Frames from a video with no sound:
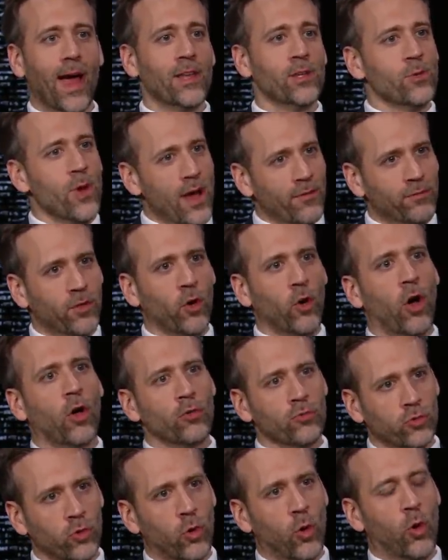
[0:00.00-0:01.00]
and you have to
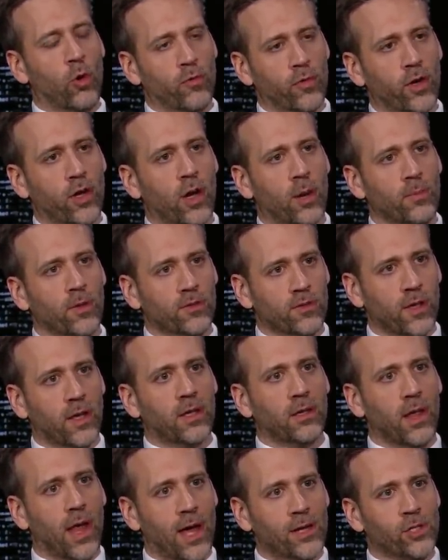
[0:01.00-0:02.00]
also overcome the
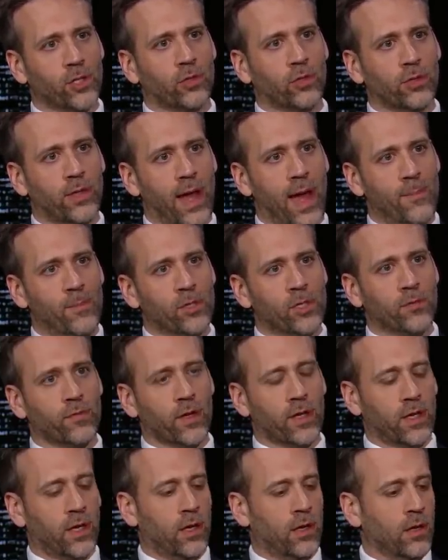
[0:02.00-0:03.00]
psychological damage of
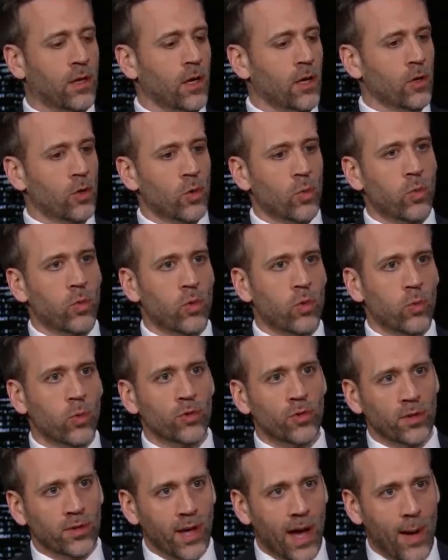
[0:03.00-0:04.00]
a kid who, who
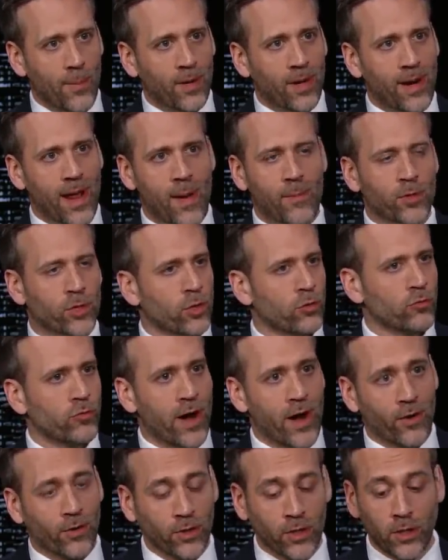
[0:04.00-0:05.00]
was a dominant amateur, yeah.
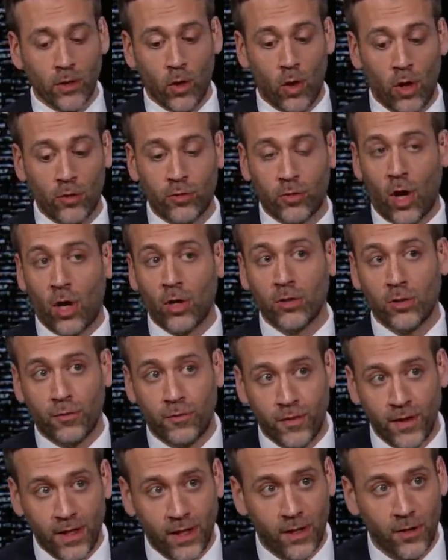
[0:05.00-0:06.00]
rarely lost,
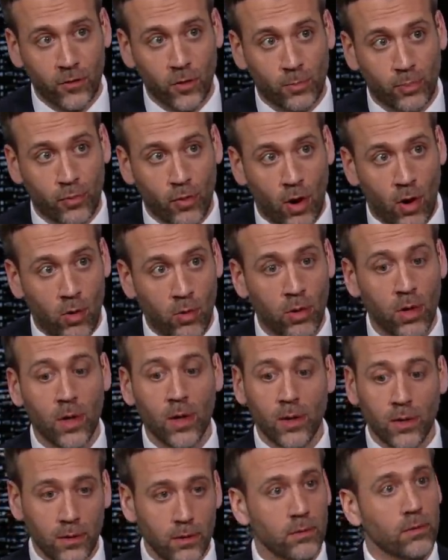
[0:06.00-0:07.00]
undefeated as a pro,
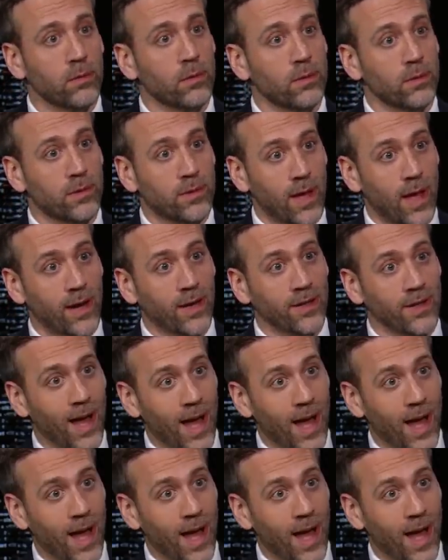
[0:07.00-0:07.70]
yeah getting